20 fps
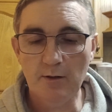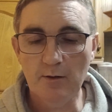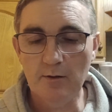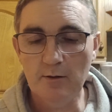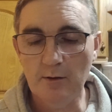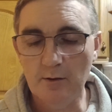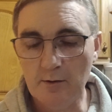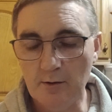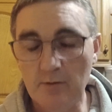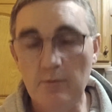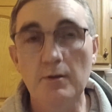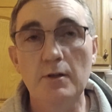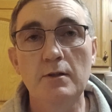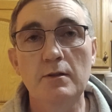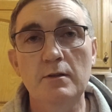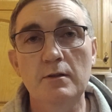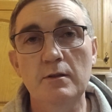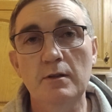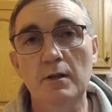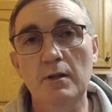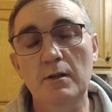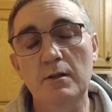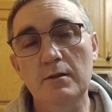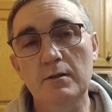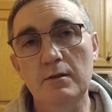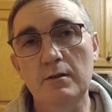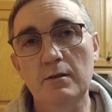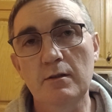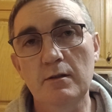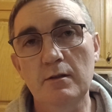Dr. Grayson
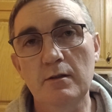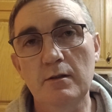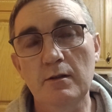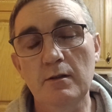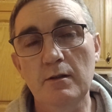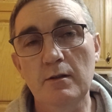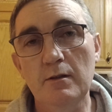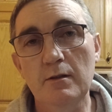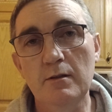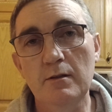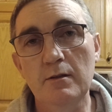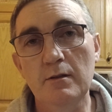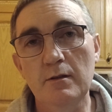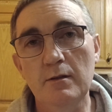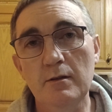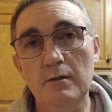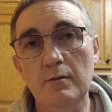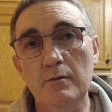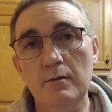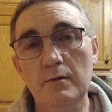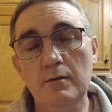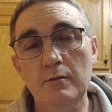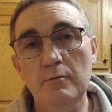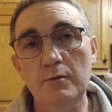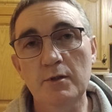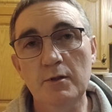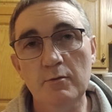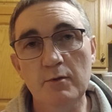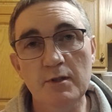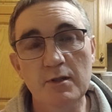asked the
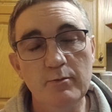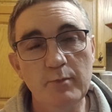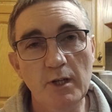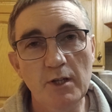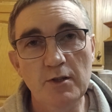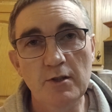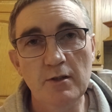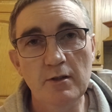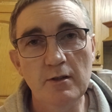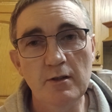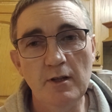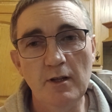one-to-one special,